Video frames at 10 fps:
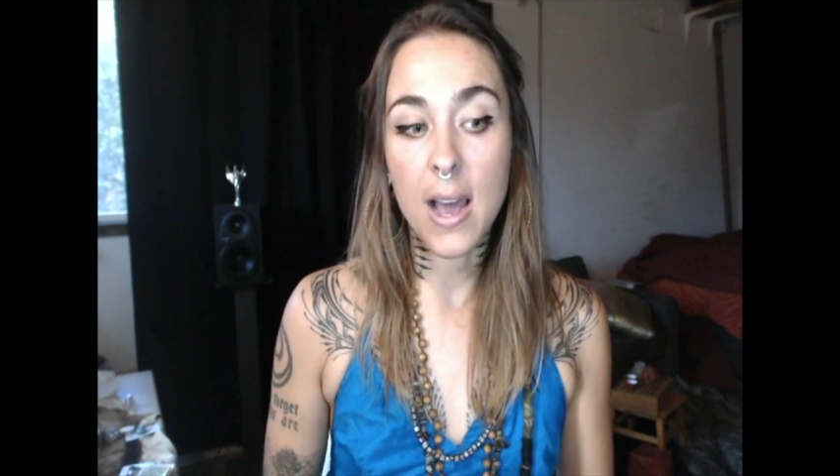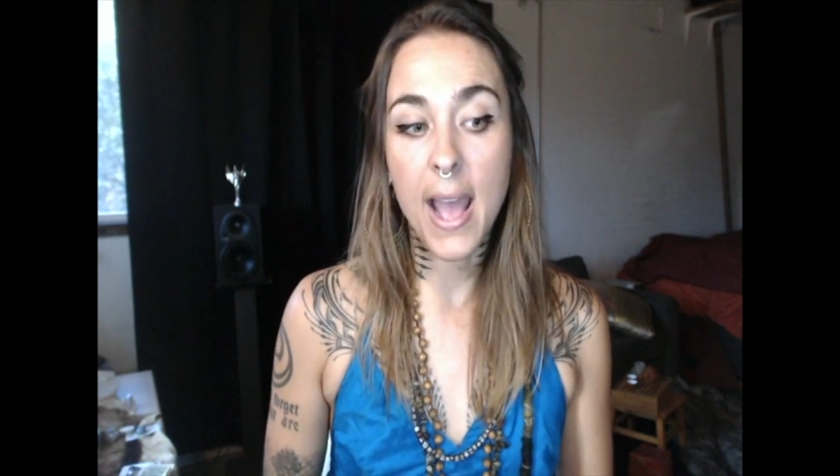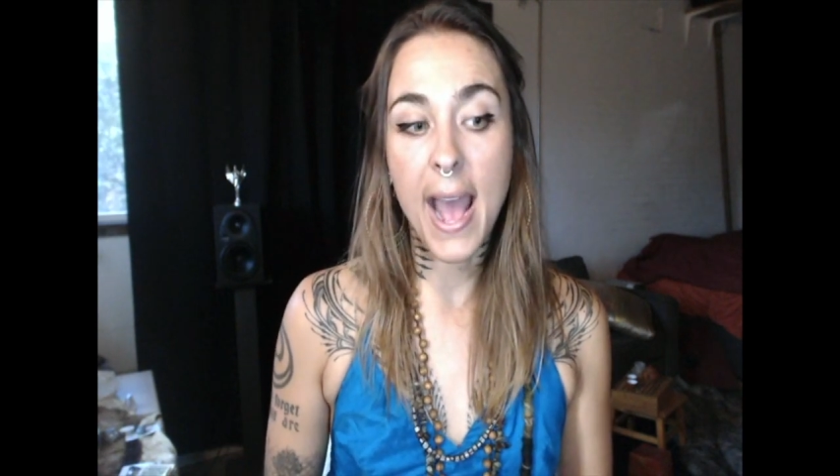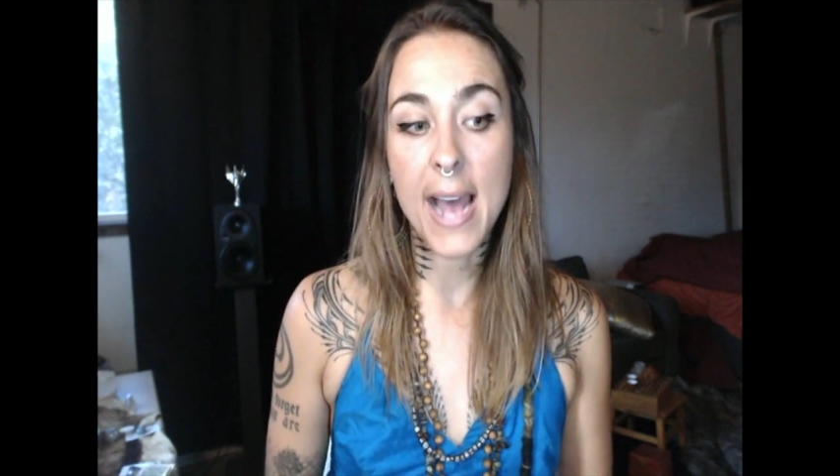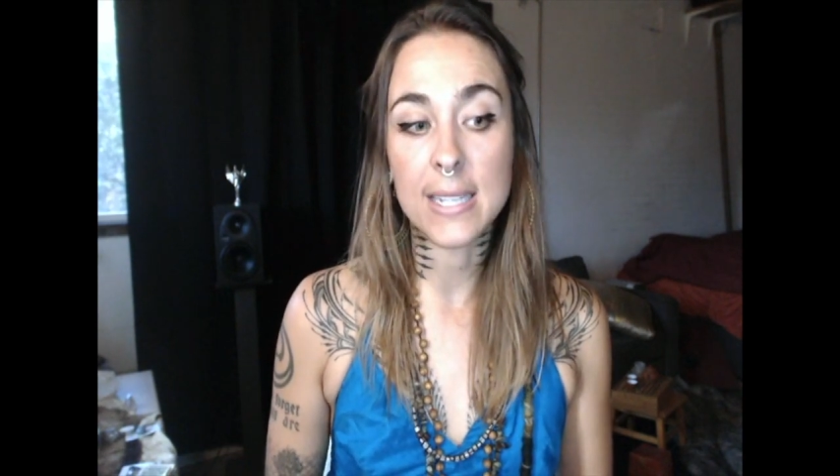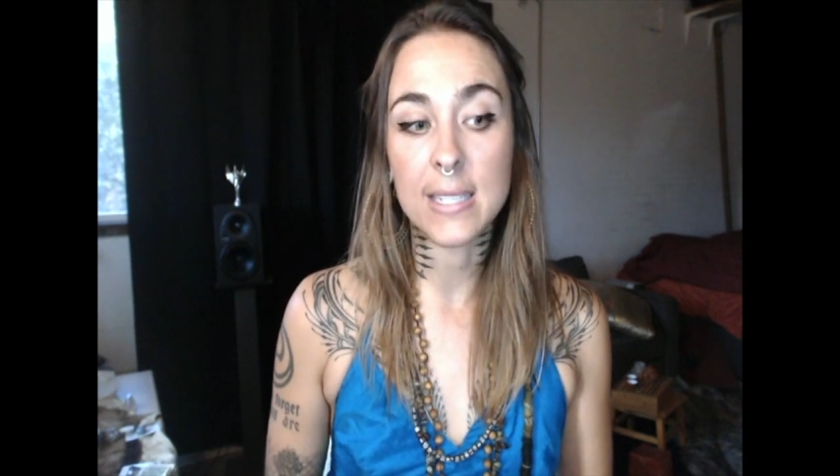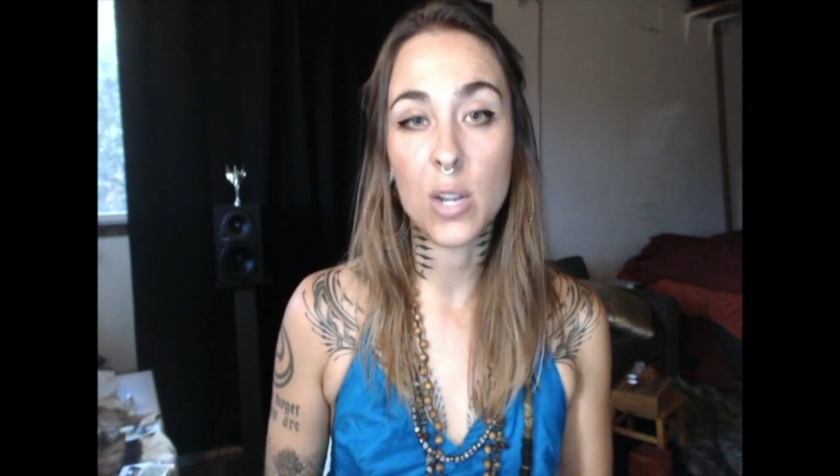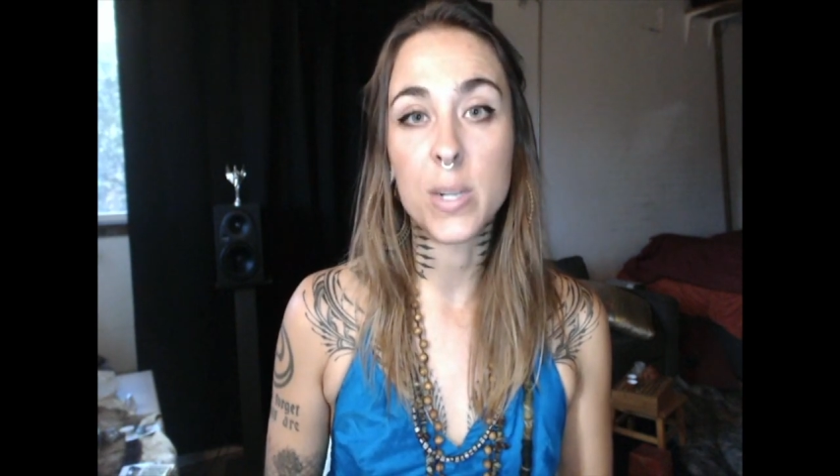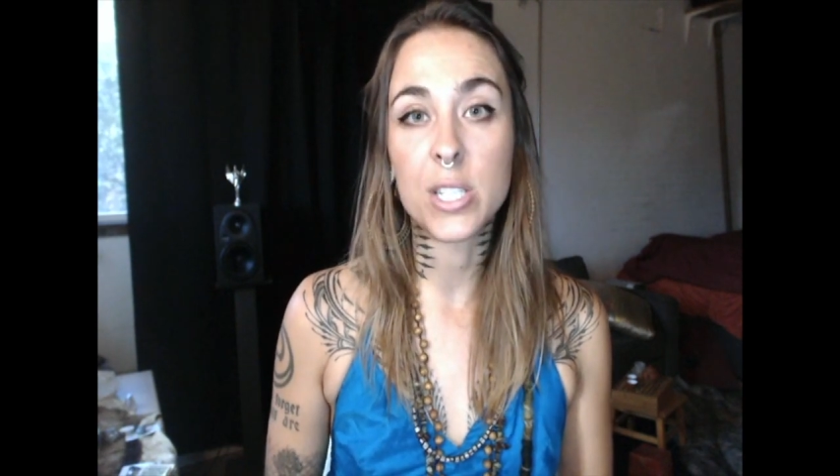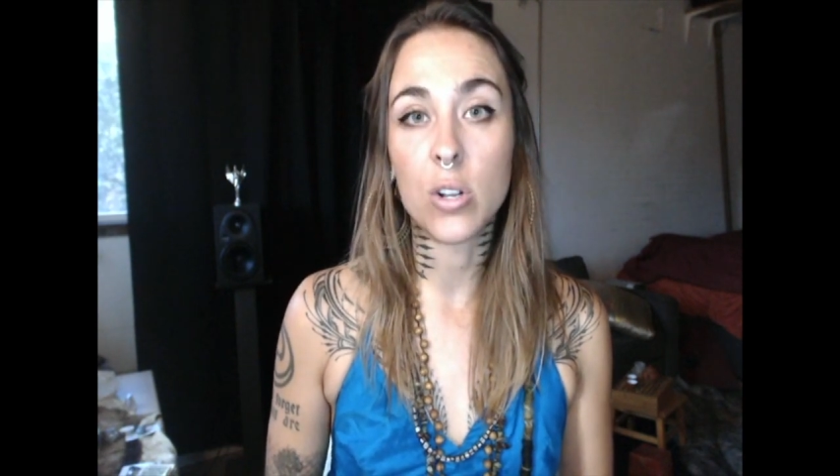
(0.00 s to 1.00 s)
as a
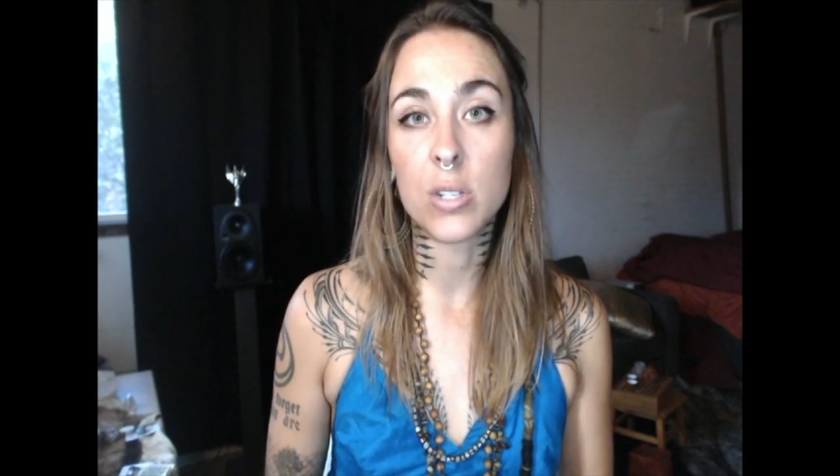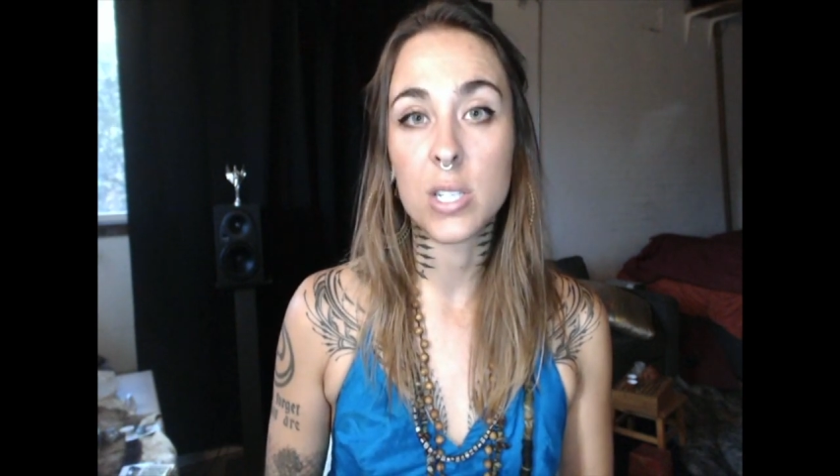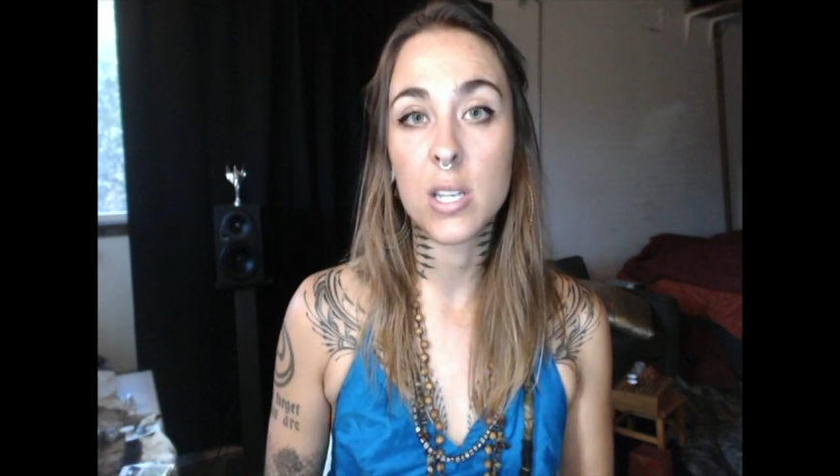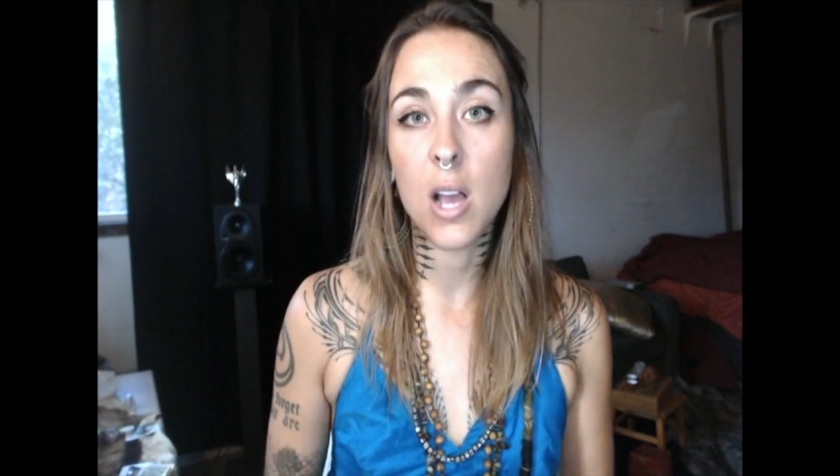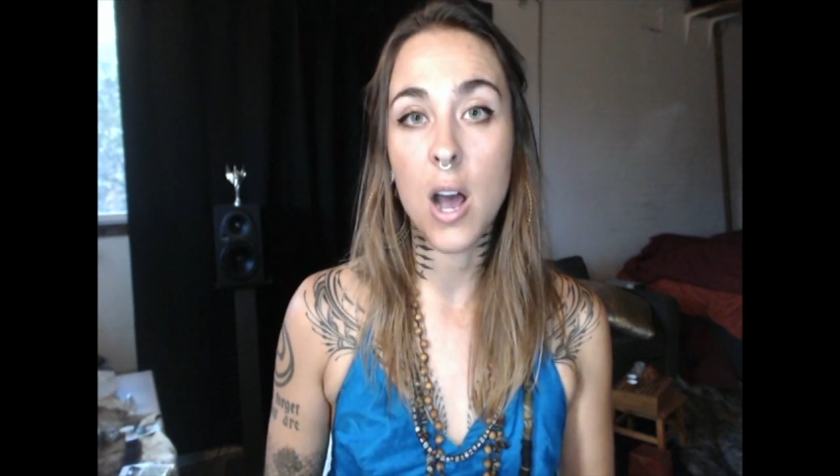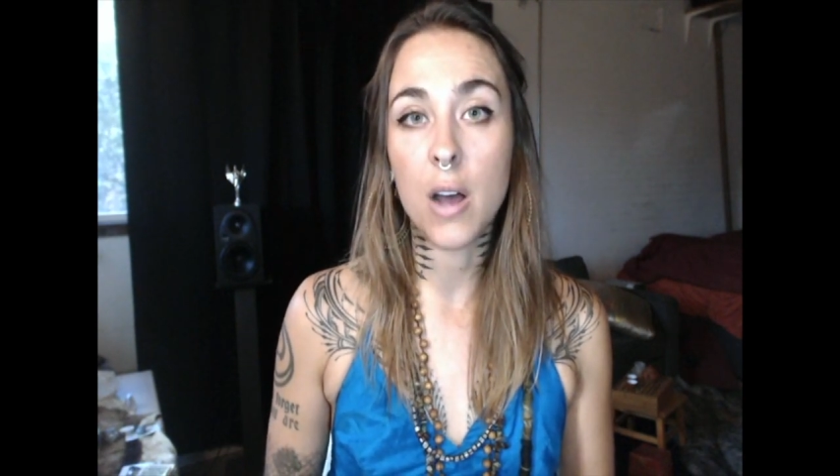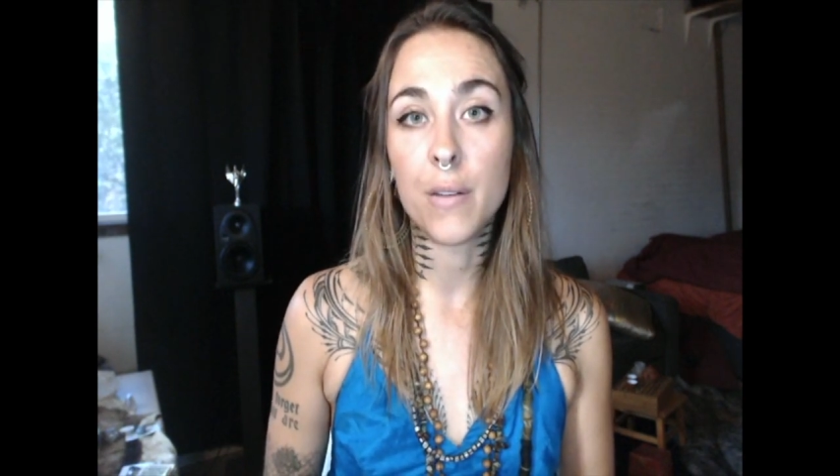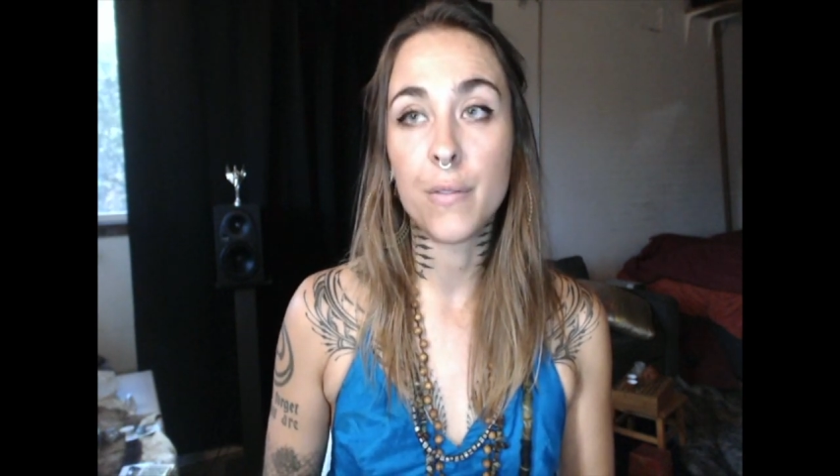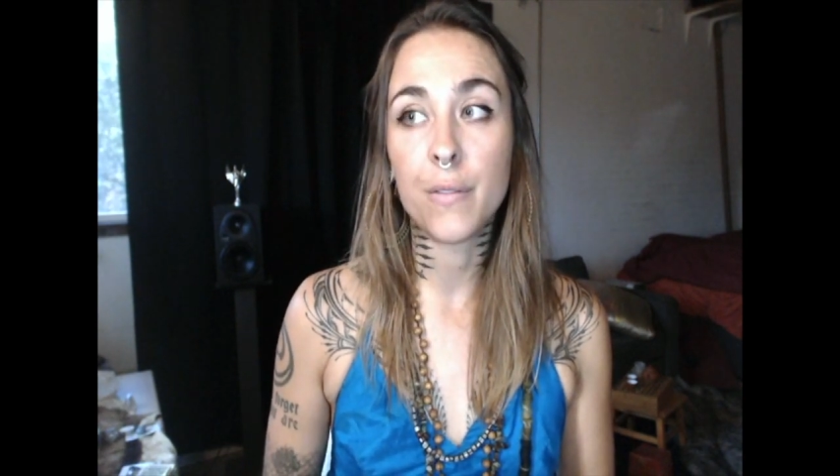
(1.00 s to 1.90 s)
result of